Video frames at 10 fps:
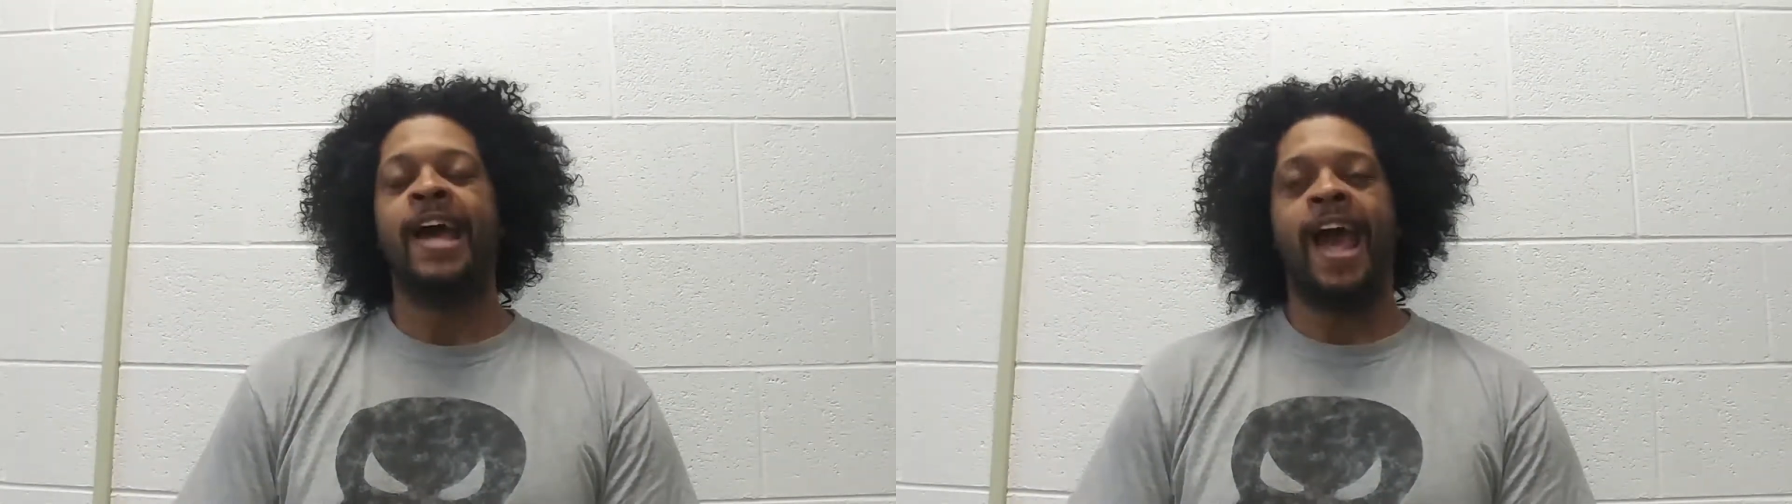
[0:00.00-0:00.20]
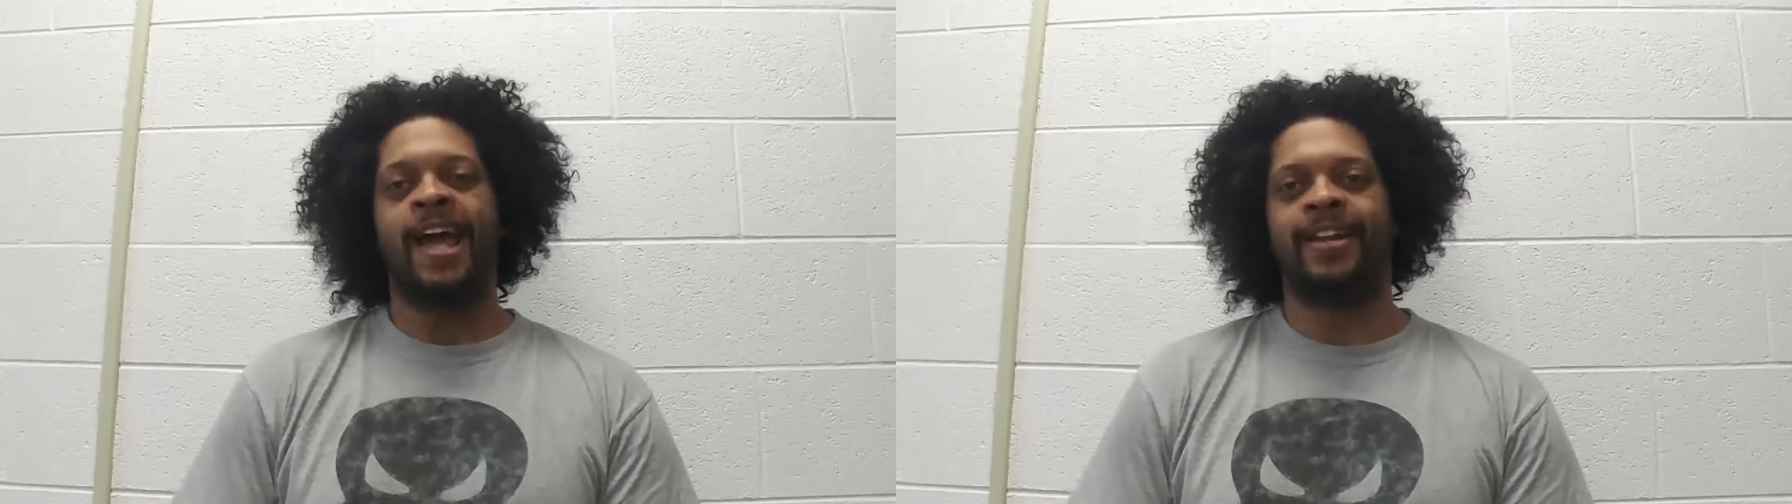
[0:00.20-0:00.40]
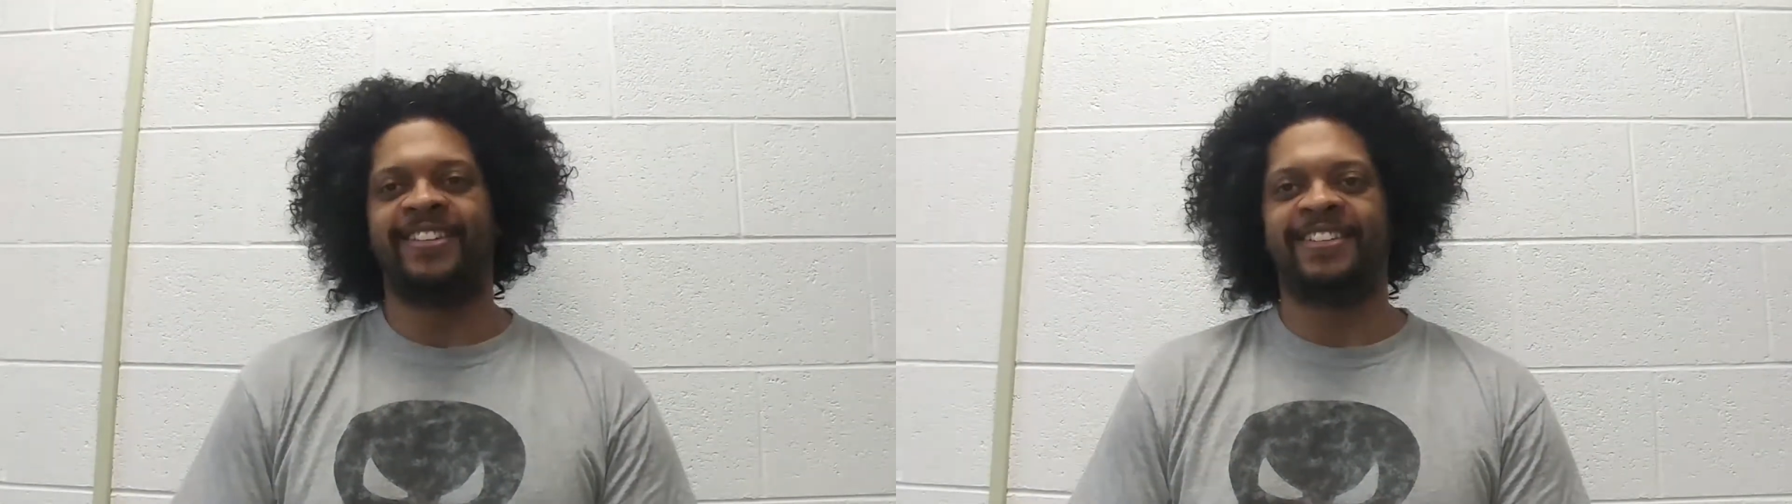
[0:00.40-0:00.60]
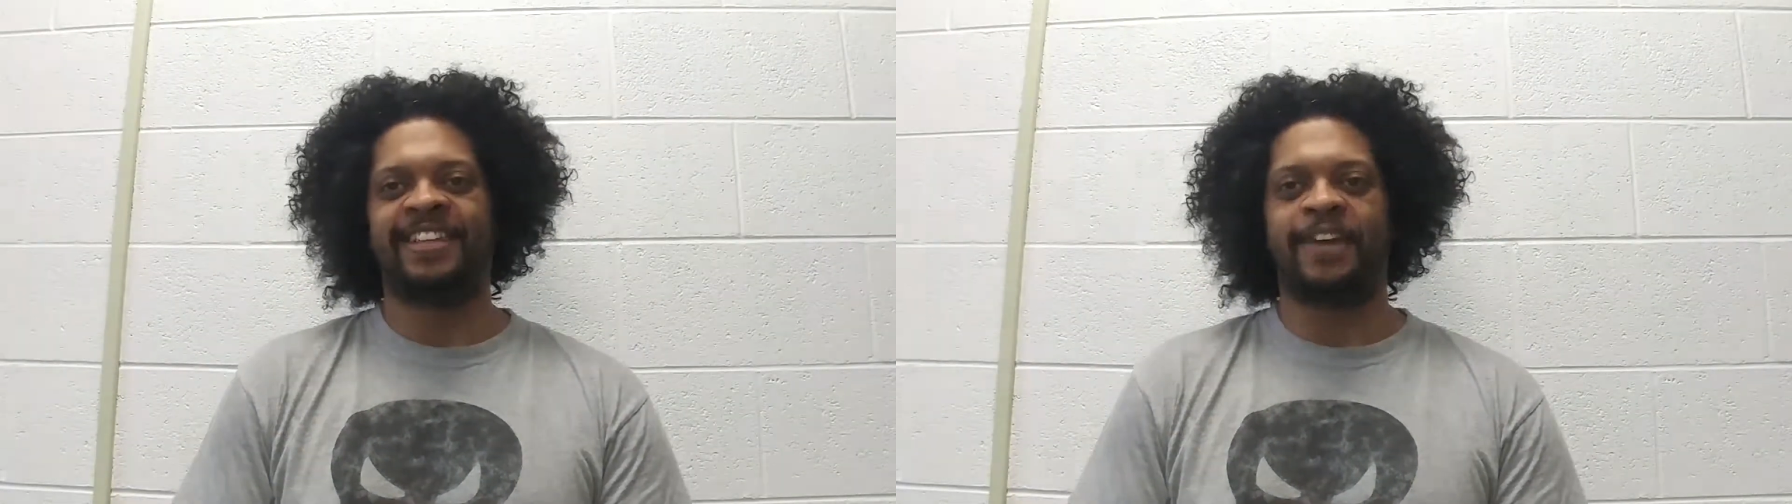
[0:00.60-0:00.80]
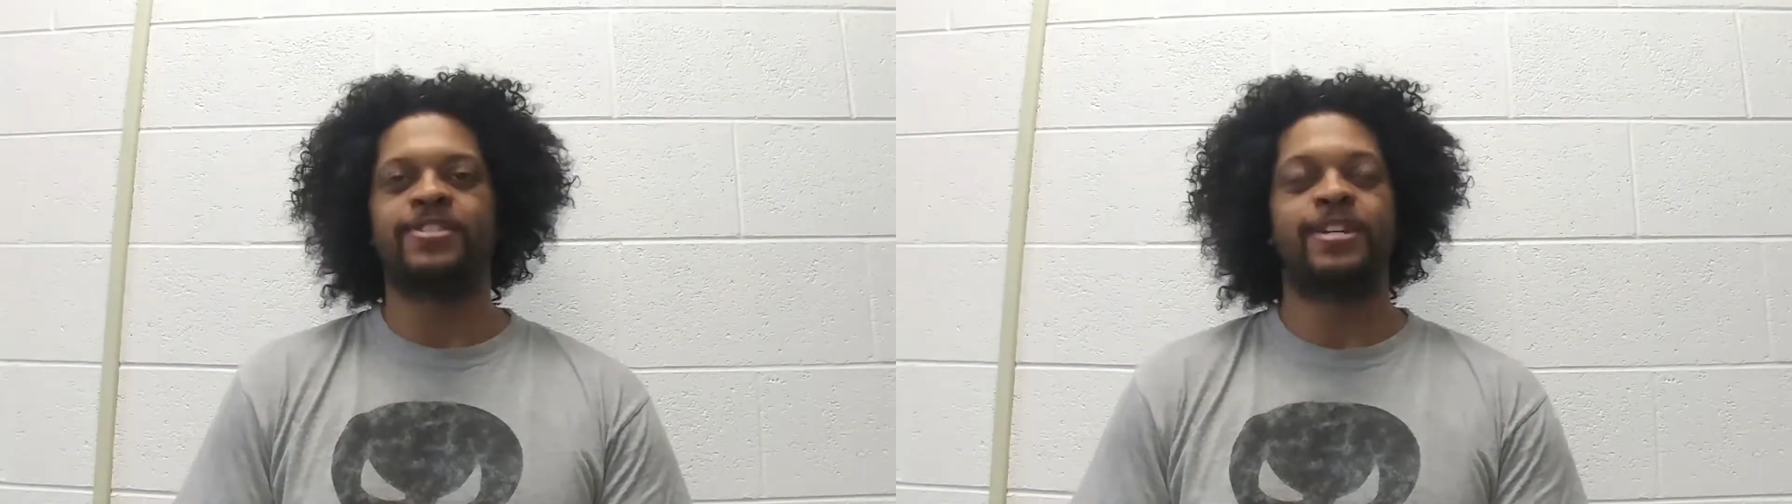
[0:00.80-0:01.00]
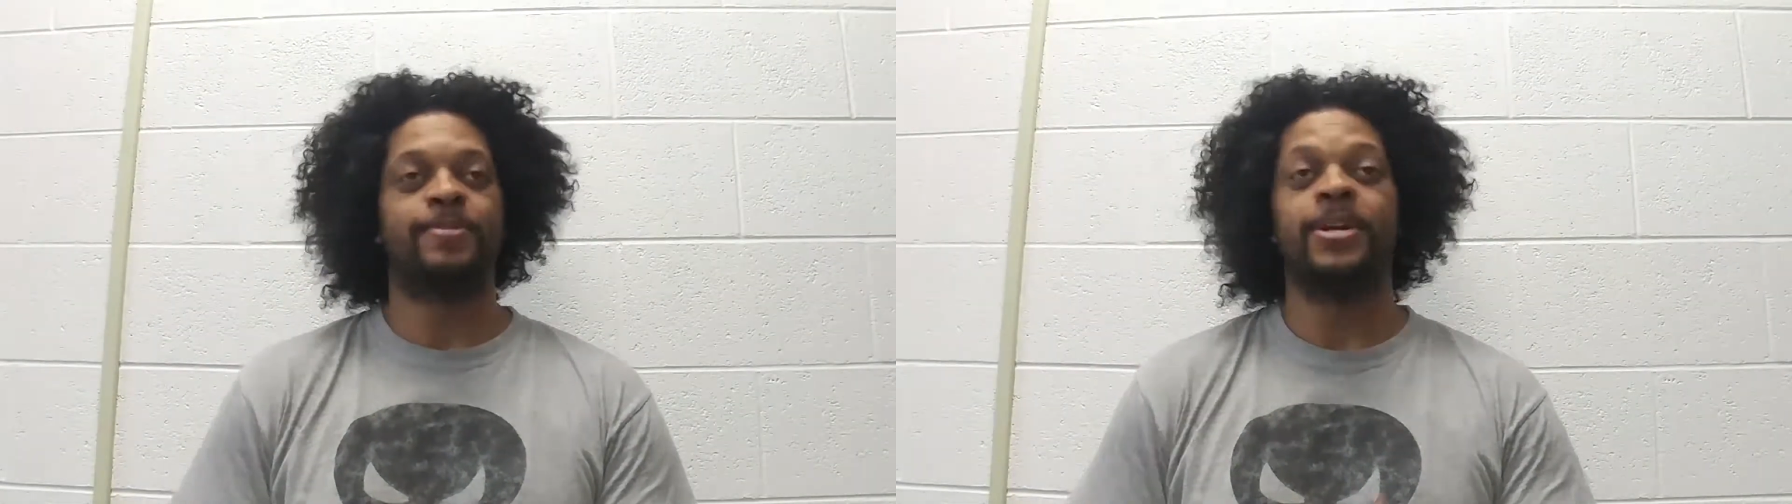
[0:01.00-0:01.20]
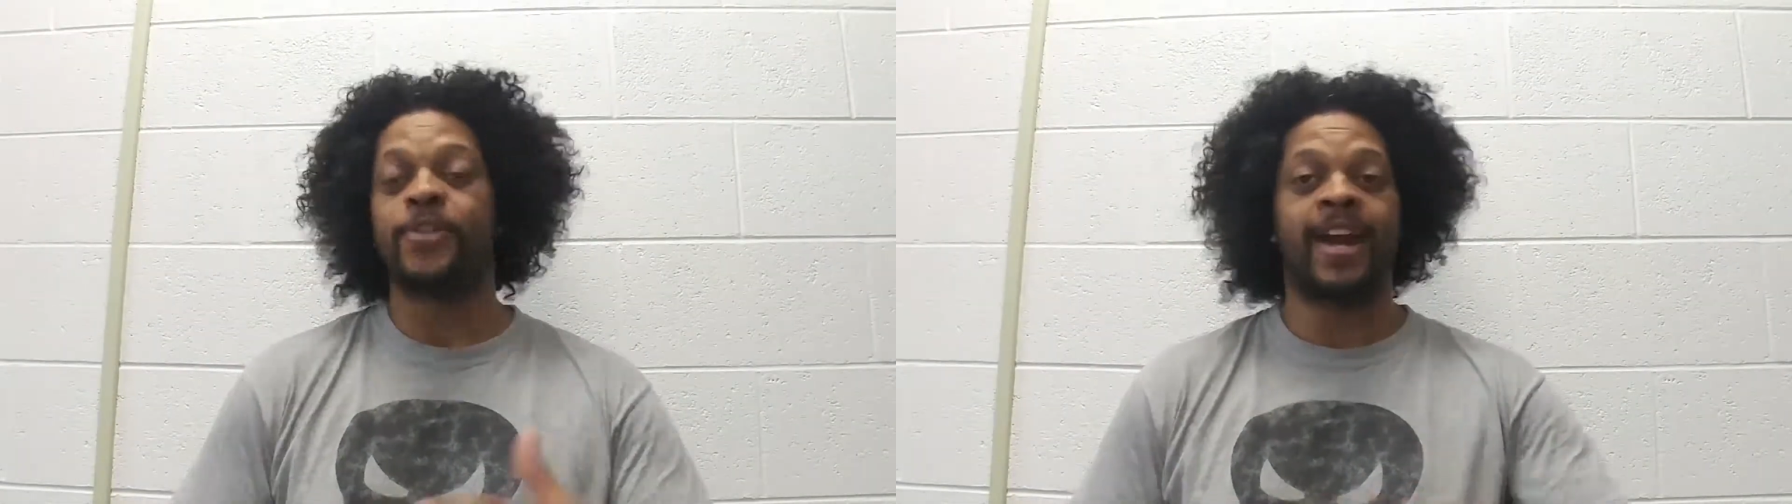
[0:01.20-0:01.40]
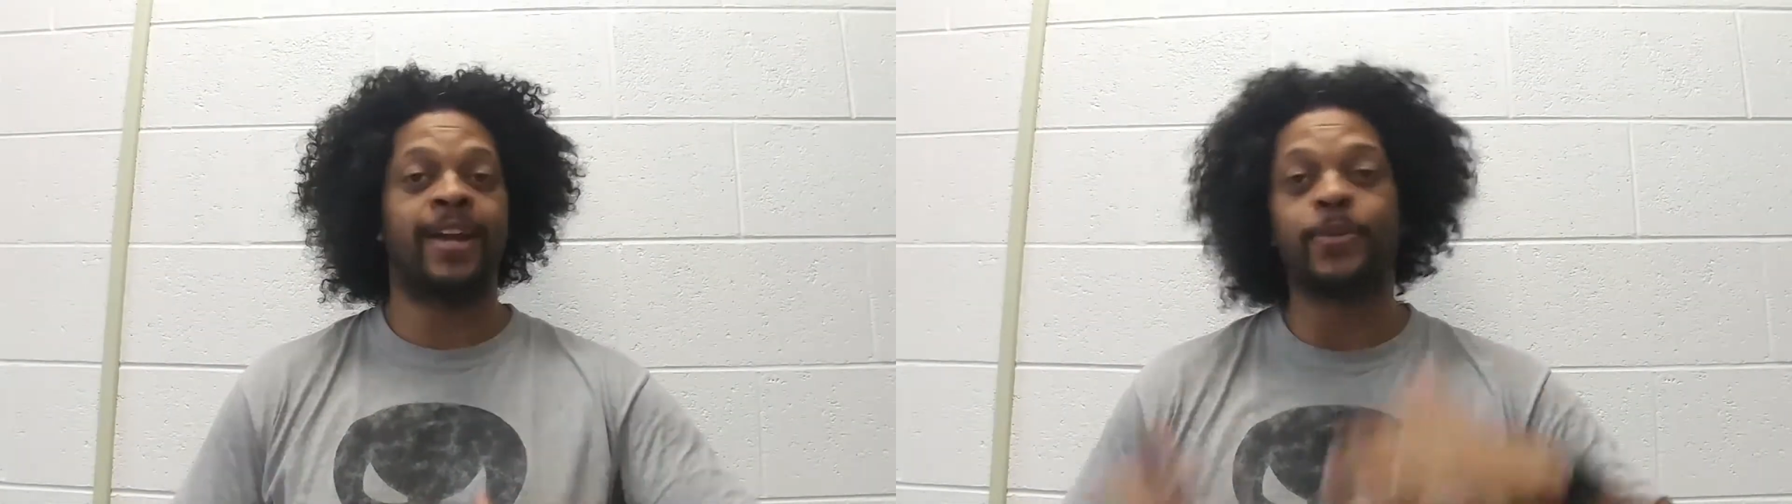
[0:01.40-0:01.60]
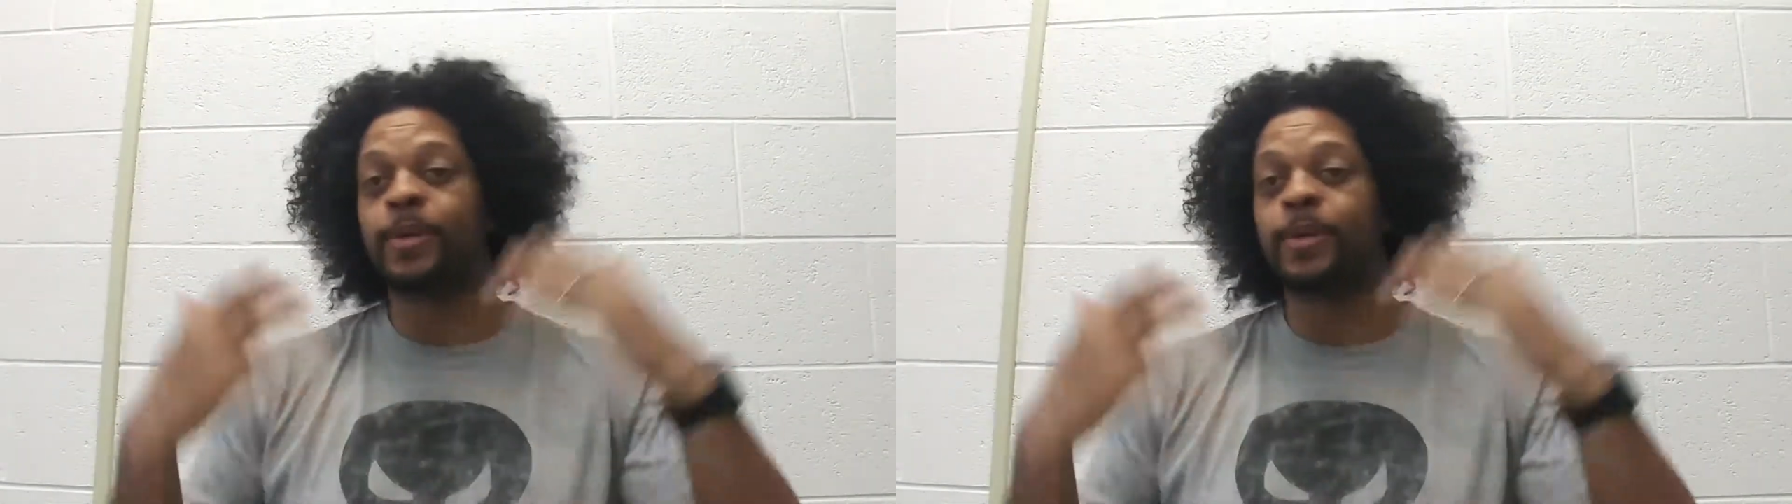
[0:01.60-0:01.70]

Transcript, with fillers: and life is going to be great and we're